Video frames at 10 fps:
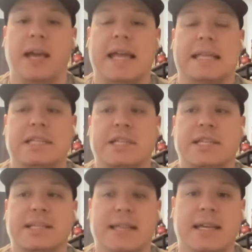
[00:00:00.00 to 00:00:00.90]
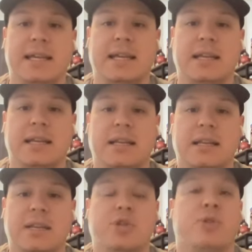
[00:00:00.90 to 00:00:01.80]
and just seeing
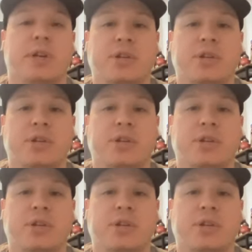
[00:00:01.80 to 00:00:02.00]
the tree